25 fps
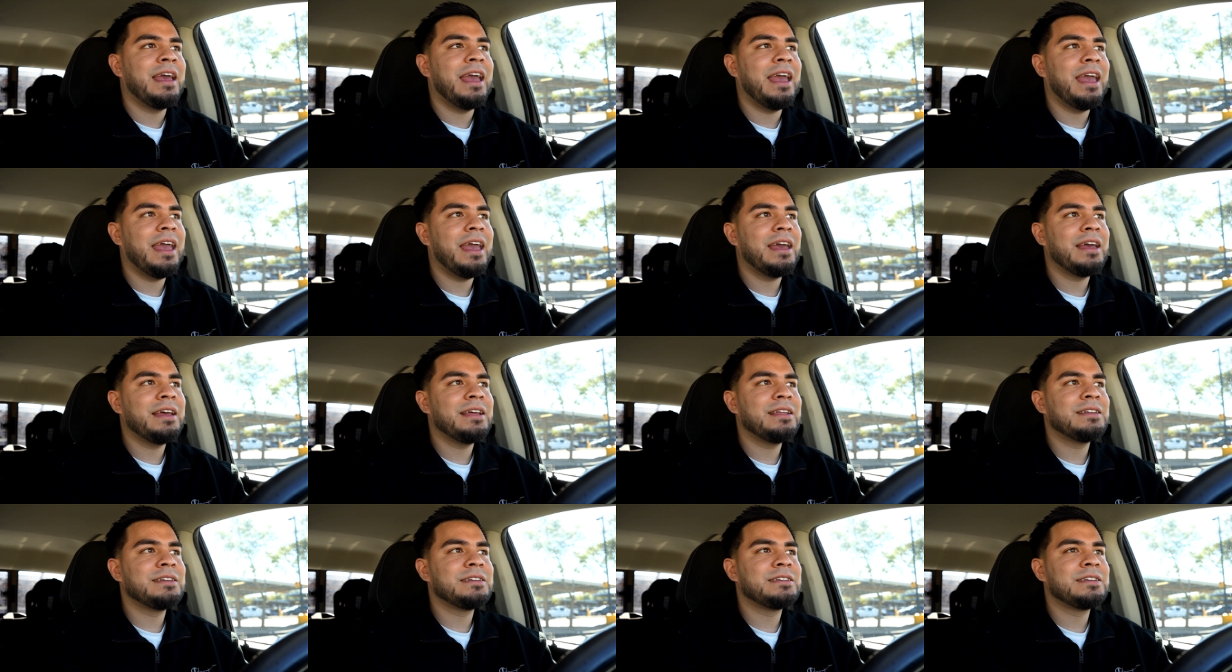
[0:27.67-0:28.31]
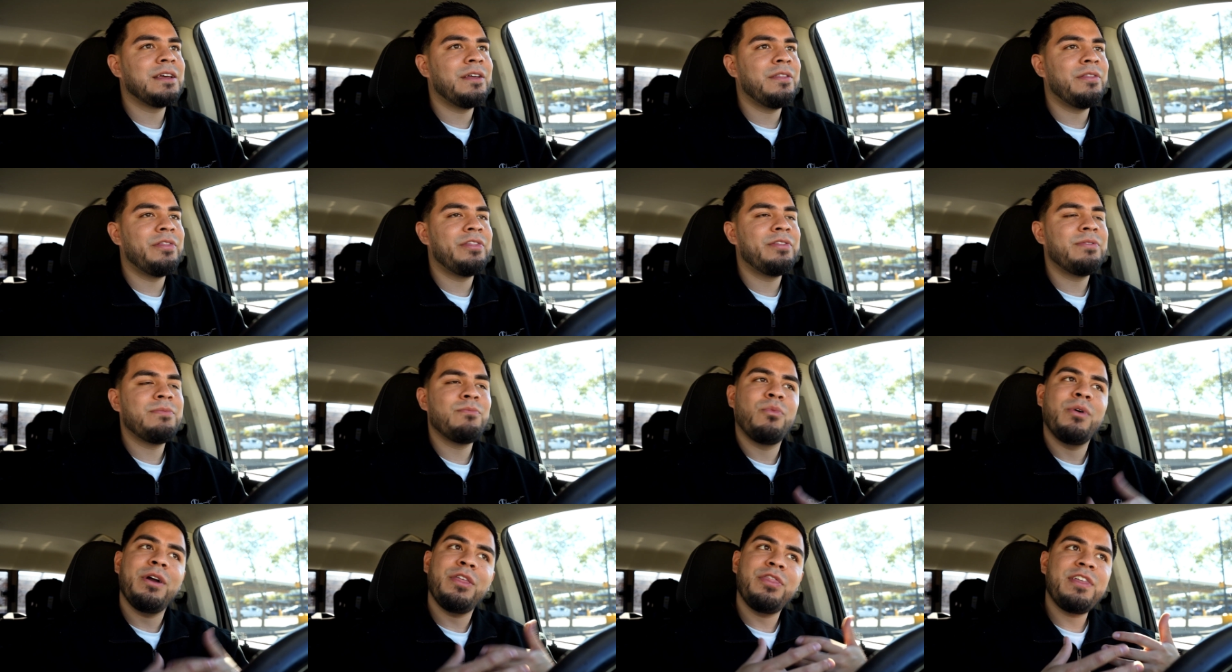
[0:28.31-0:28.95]
And
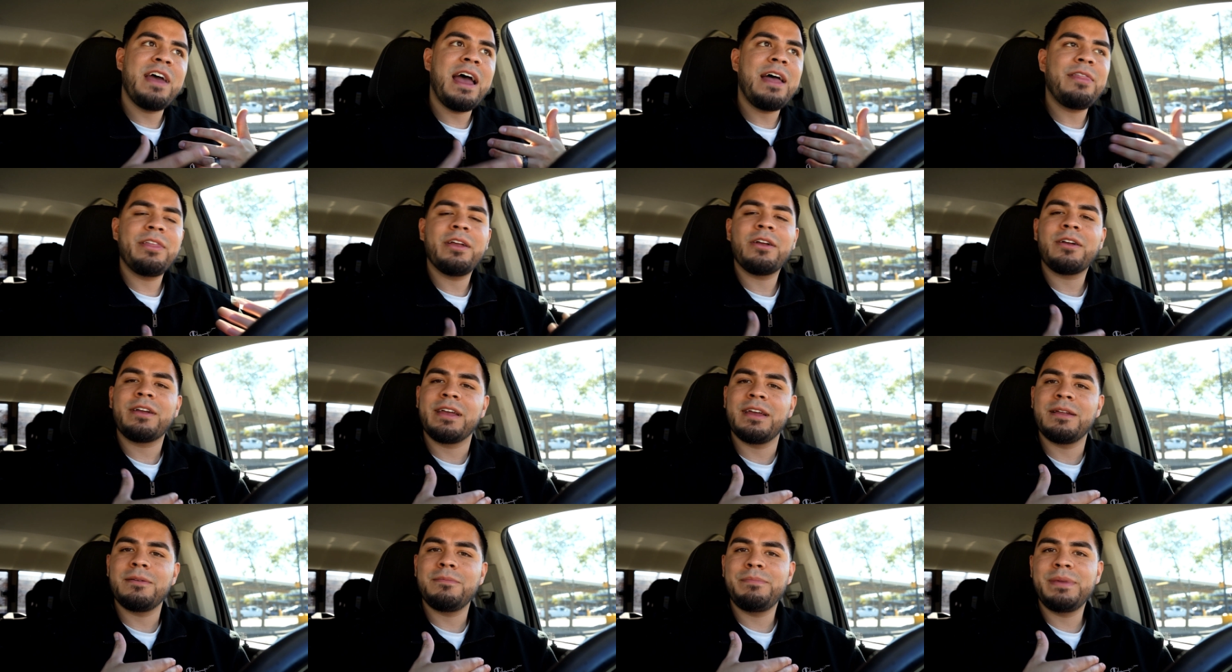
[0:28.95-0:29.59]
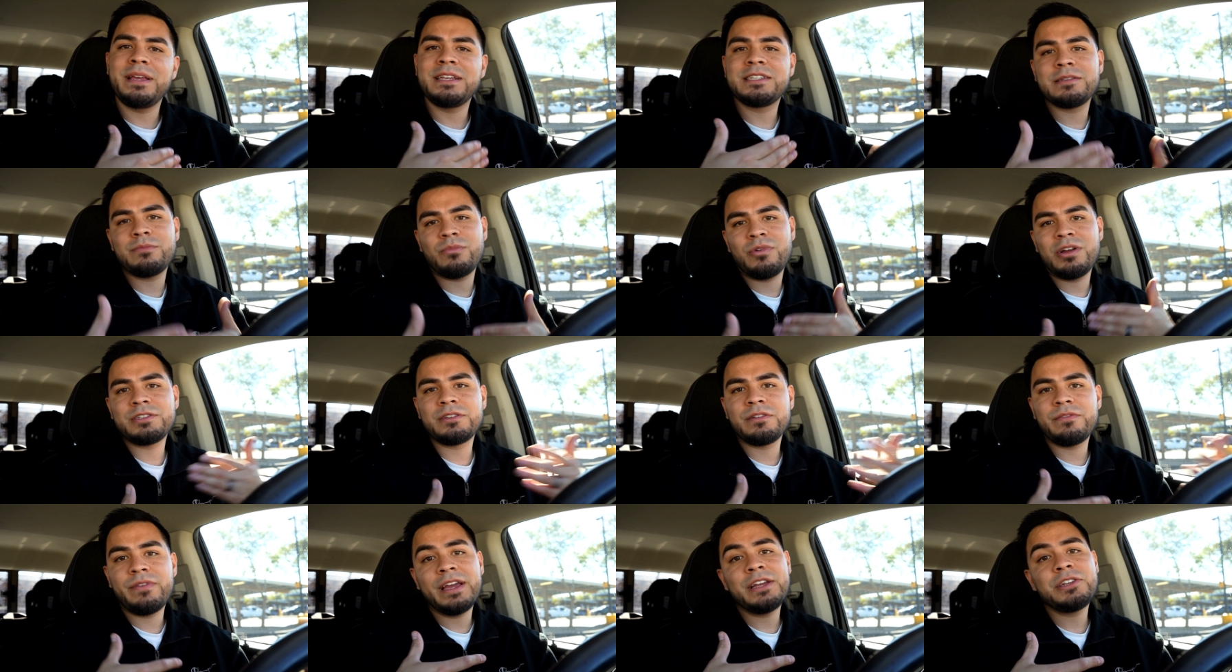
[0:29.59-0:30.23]
with that, there can be some
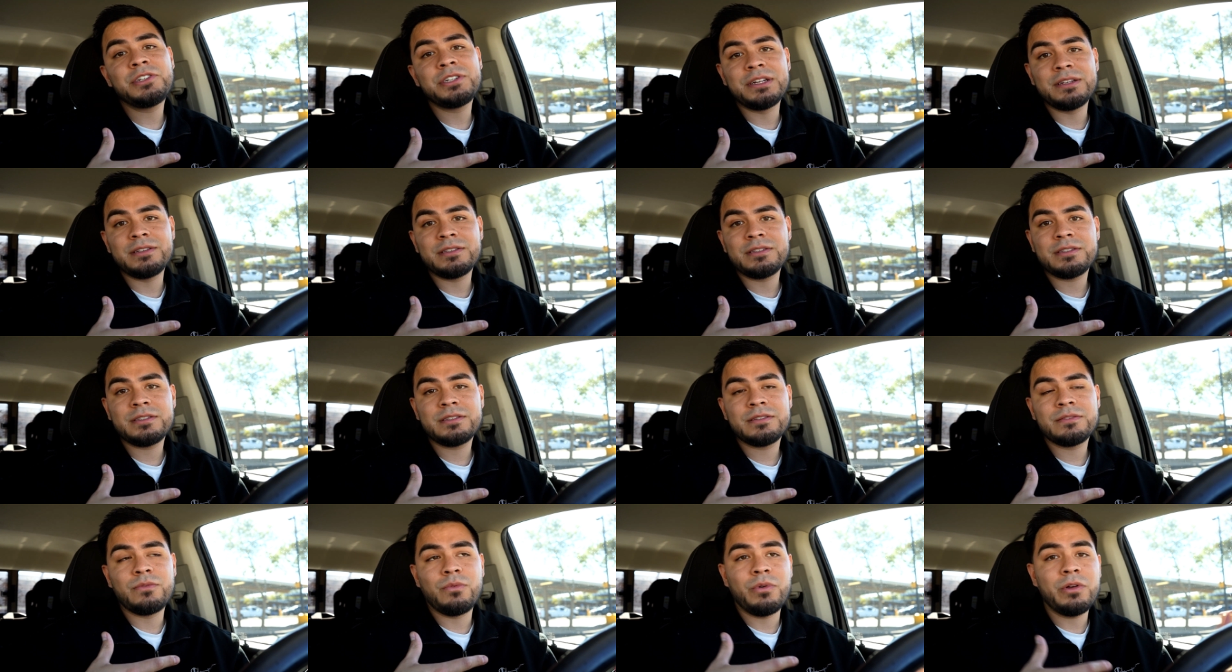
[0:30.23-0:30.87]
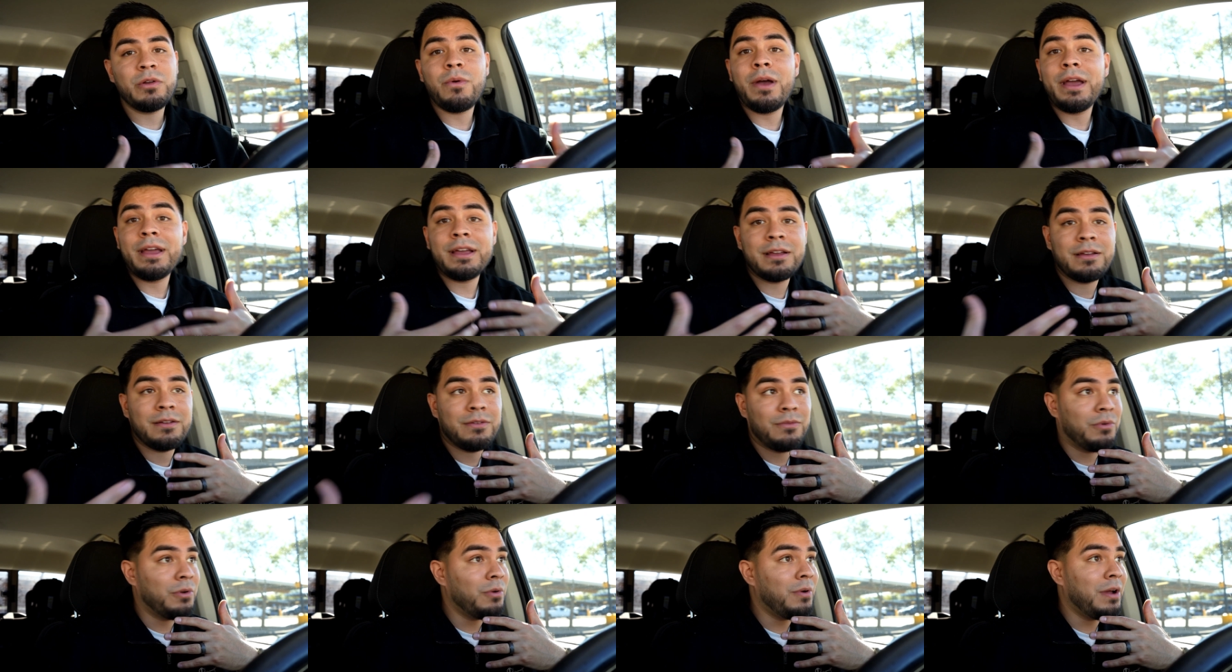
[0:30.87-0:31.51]
reservations. What do I
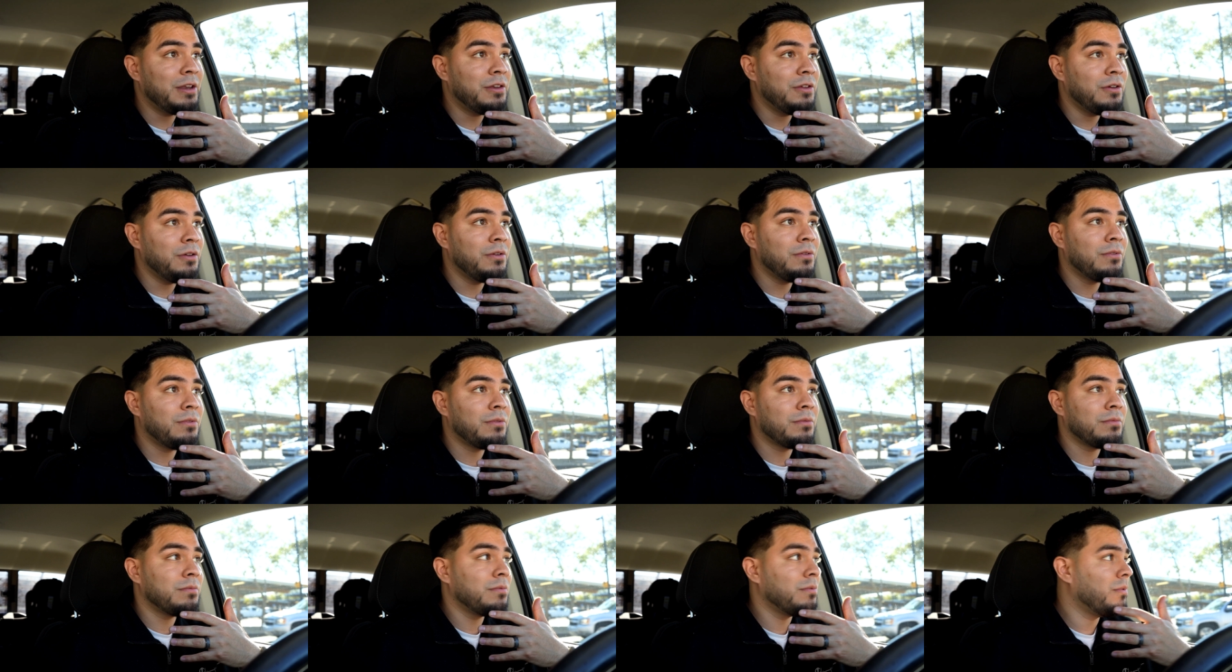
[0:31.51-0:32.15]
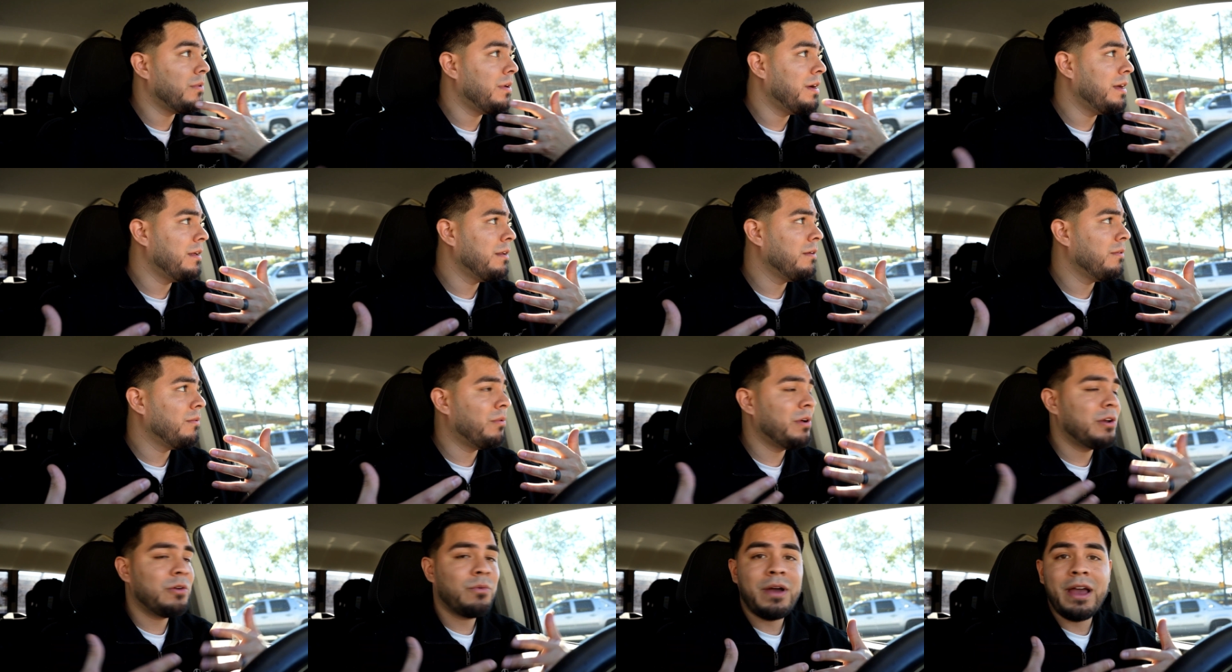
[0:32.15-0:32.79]
what do I do? What
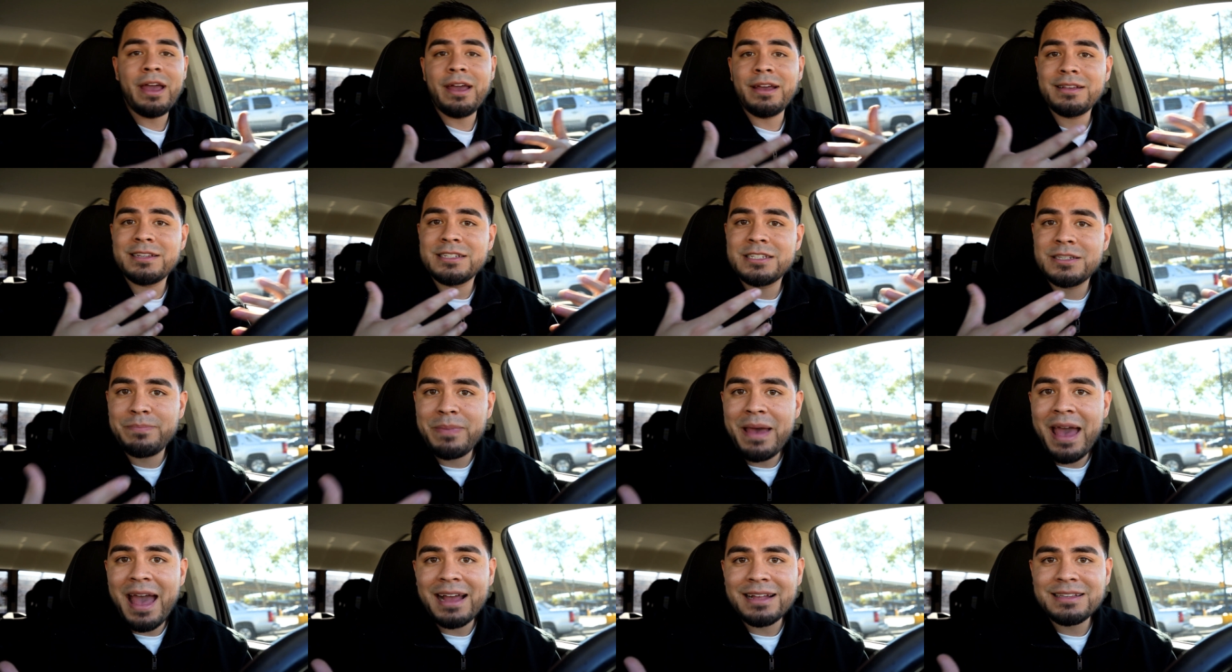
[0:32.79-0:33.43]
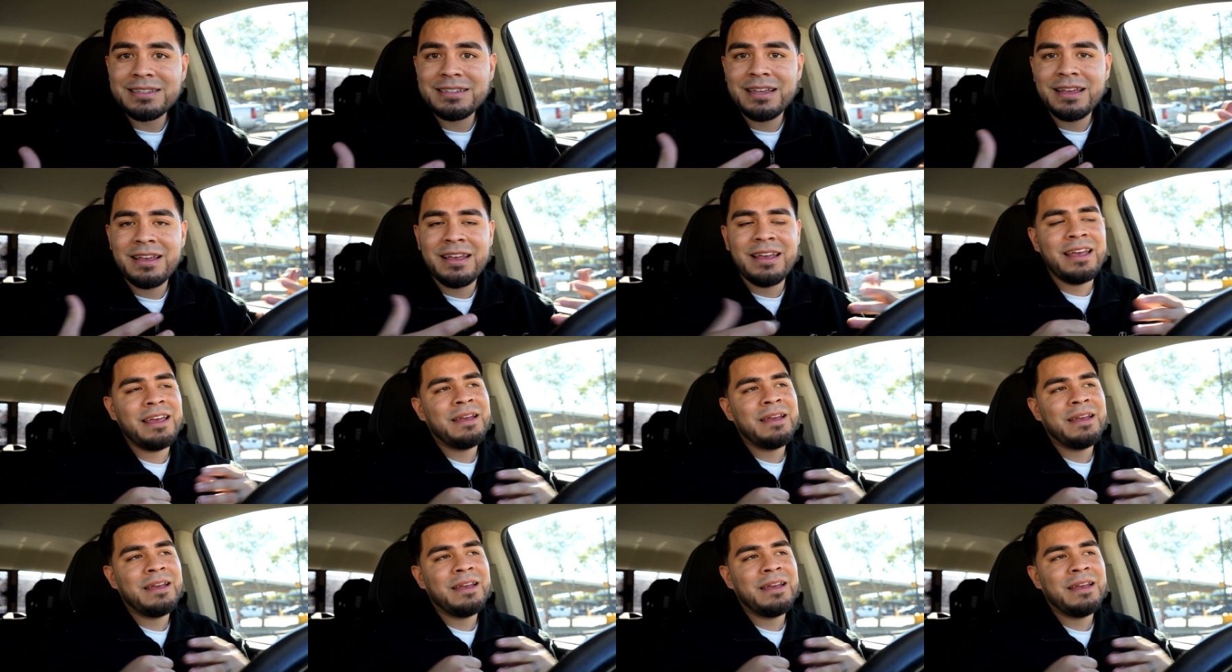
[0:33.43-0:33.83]
what do I expect?